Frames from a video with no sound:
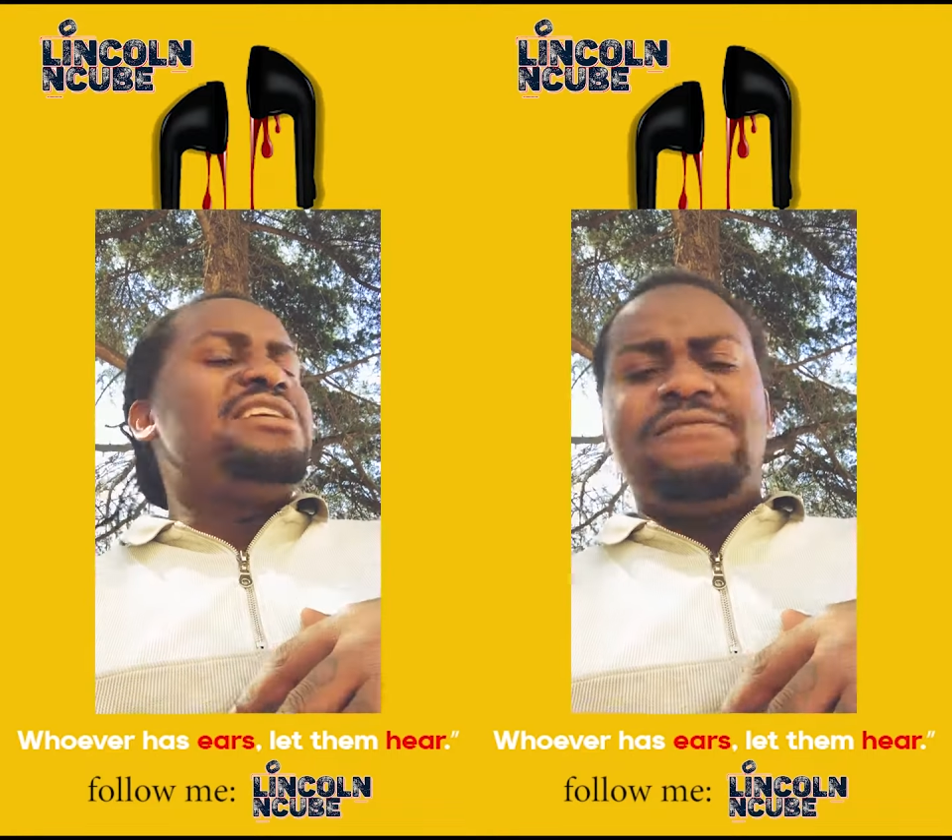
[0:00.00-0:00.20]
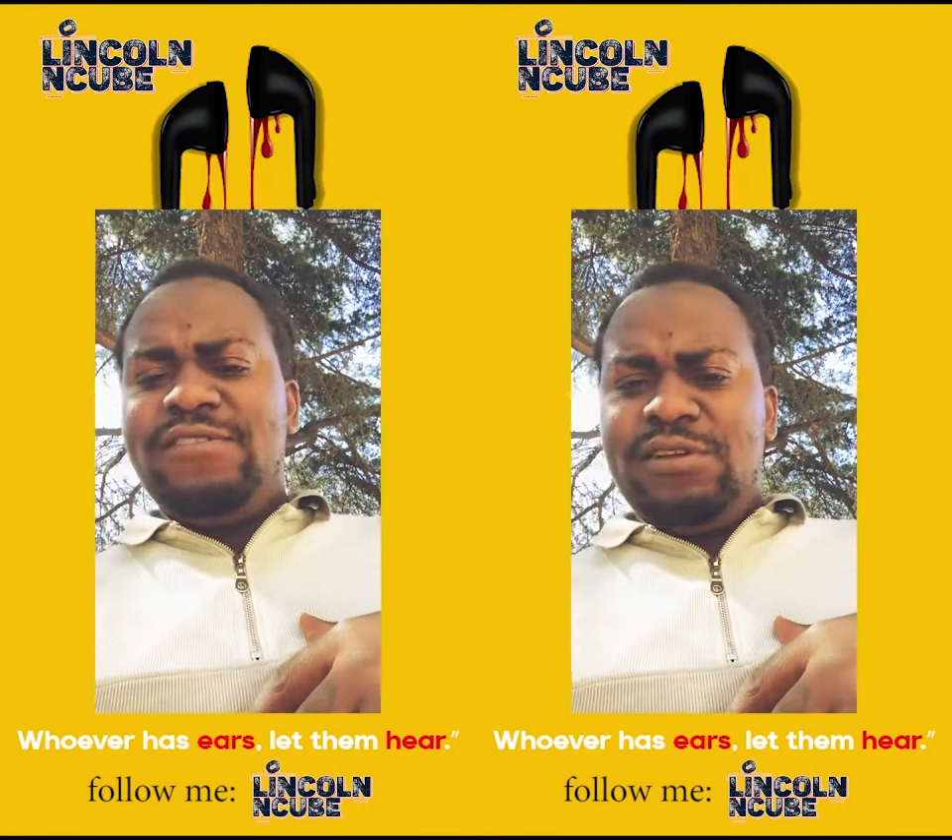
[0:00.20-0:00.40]

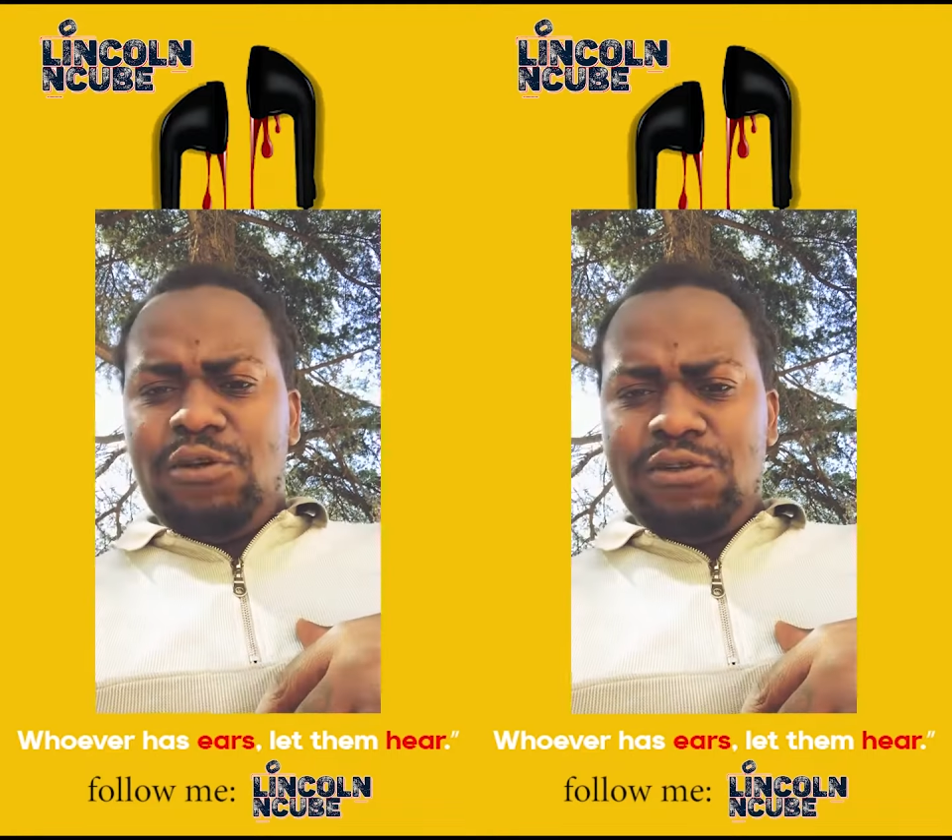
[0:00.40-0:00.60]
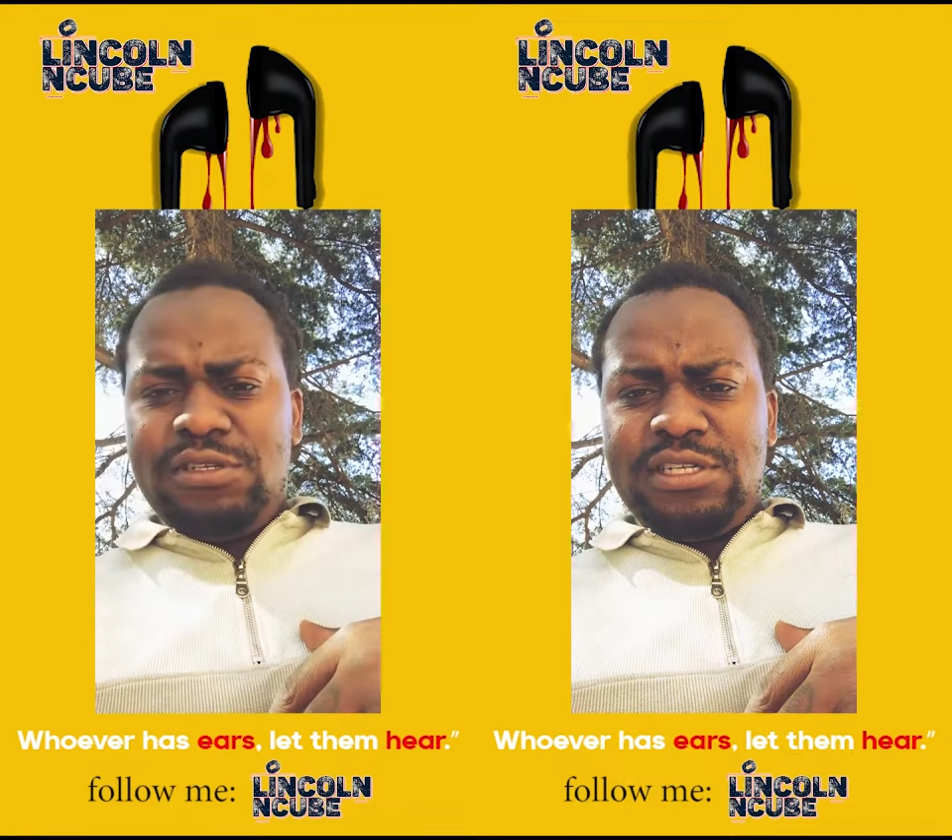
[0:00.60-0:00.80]
sang for
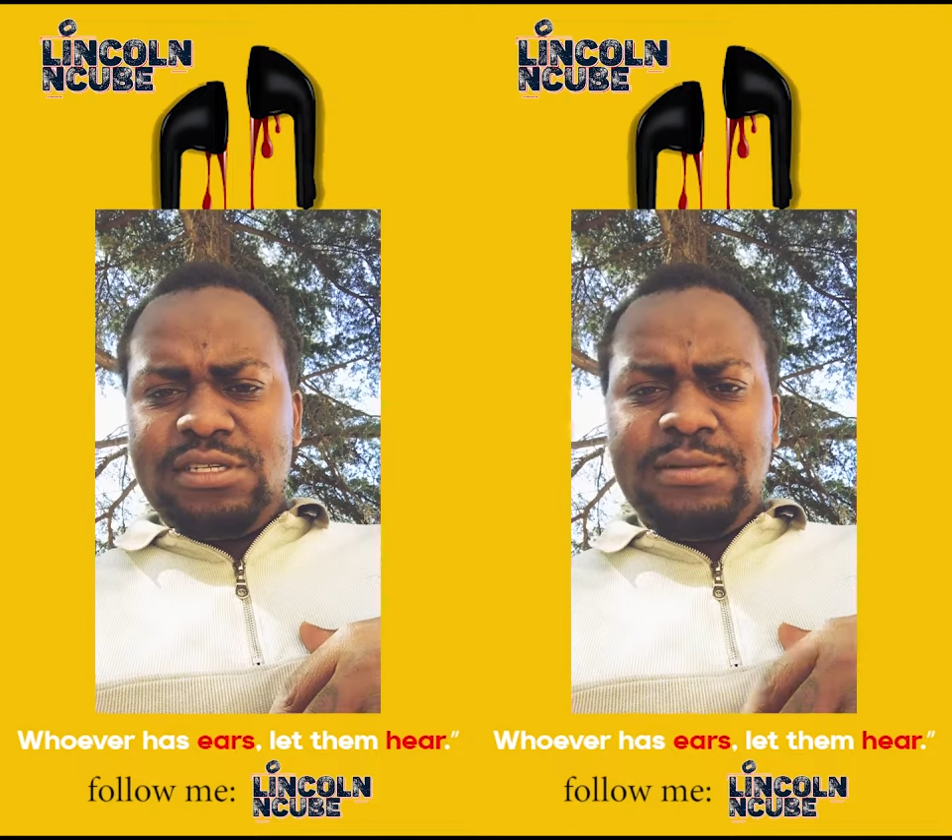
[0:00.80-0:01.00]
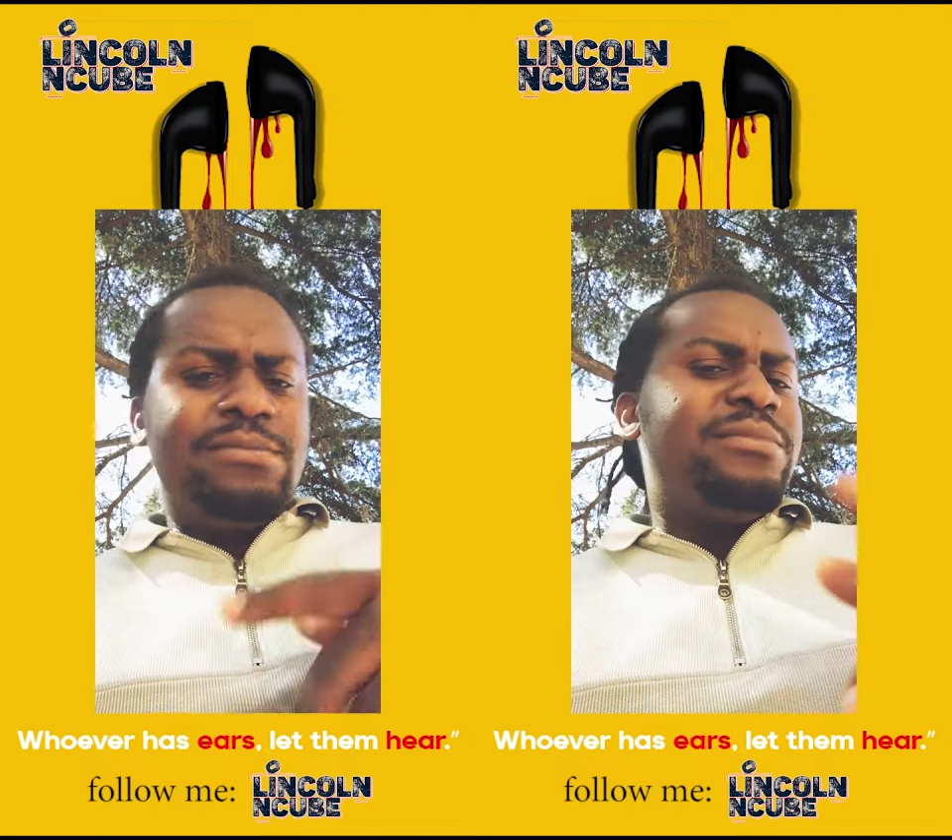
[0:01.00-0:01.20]
i-cold
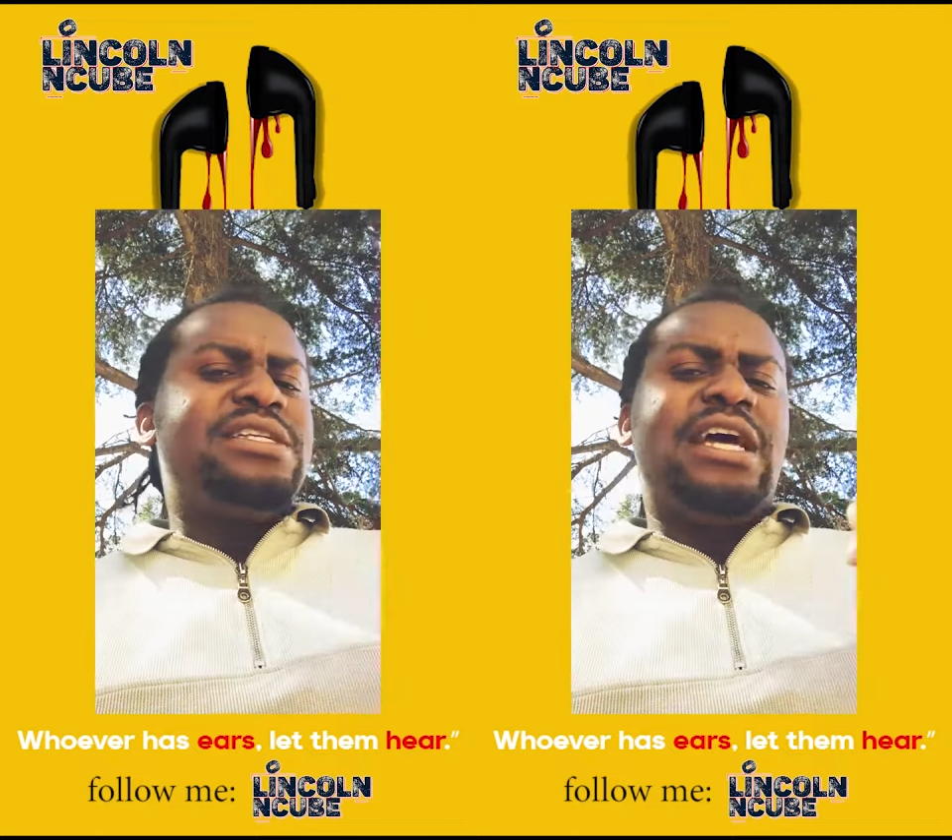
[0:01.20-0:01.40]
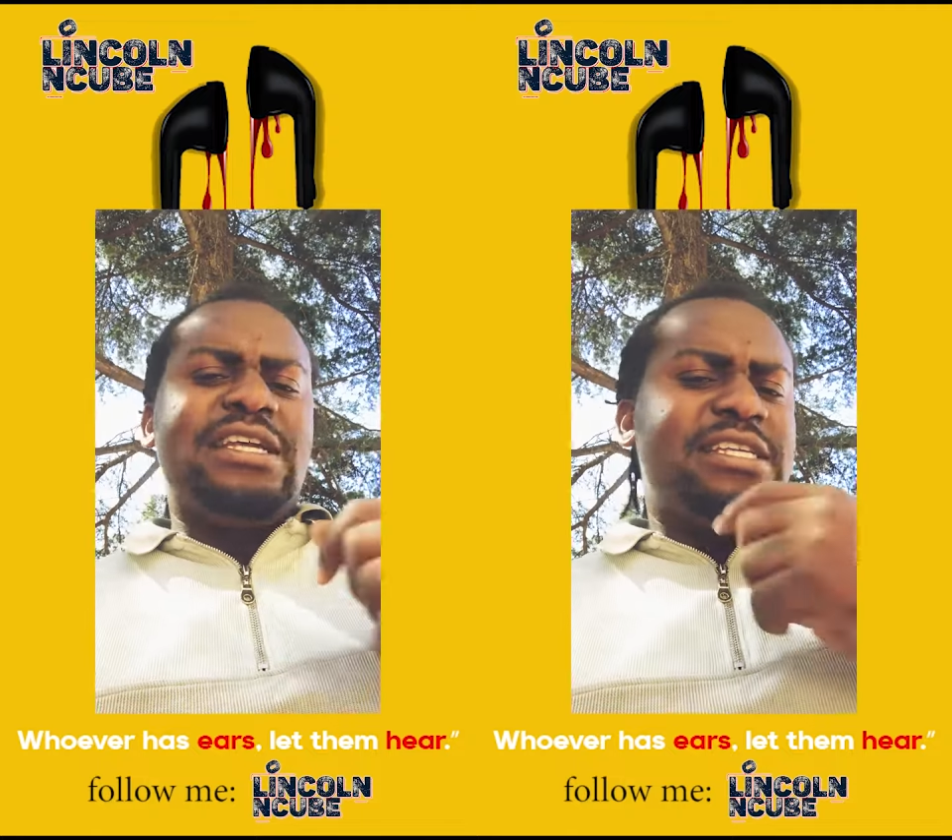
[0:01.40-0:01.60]
drink
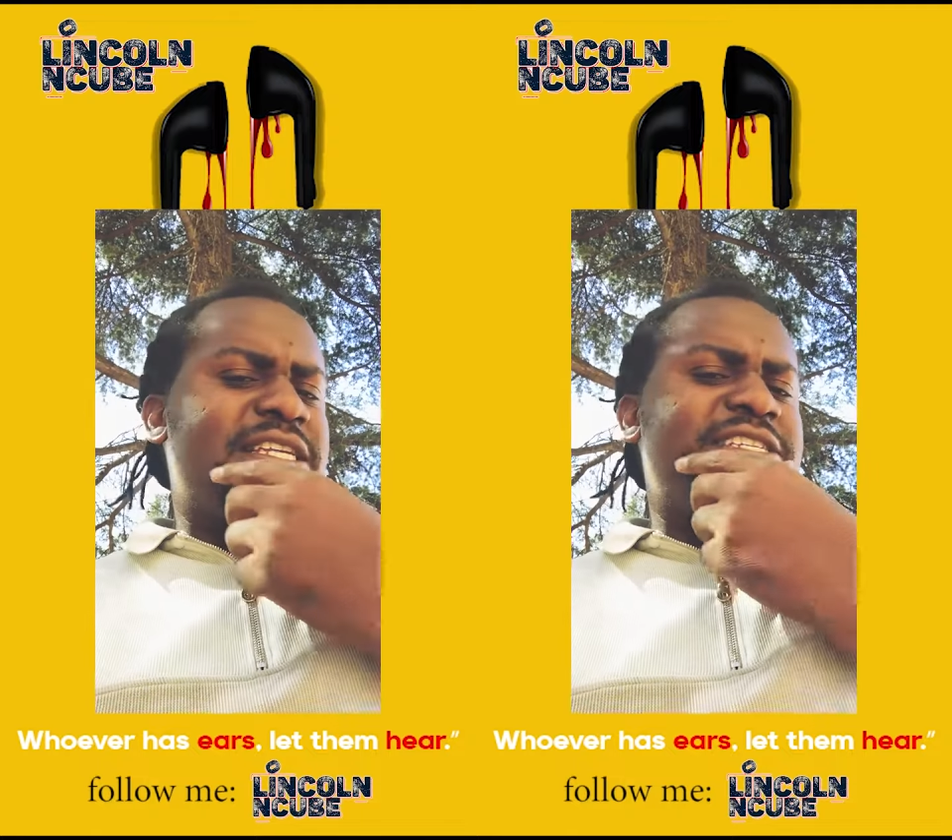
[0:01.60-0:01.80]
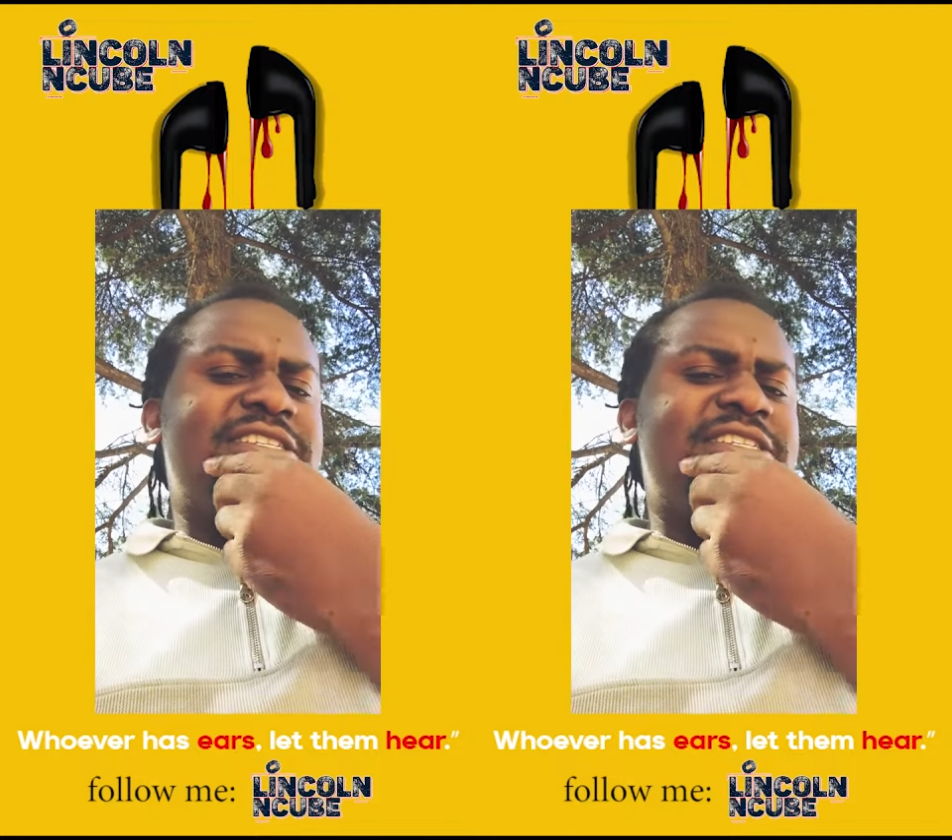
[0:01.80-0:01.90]
ethi hayithatha